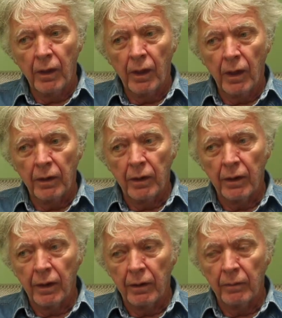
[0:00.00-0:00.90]
and then
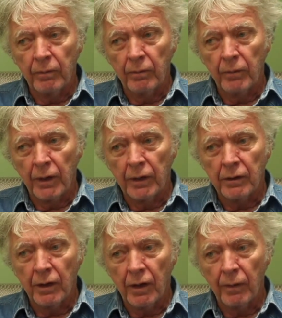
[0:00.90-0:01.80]
I many
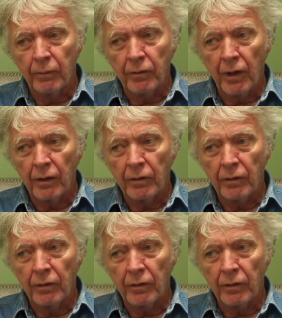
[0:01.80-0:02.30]
times had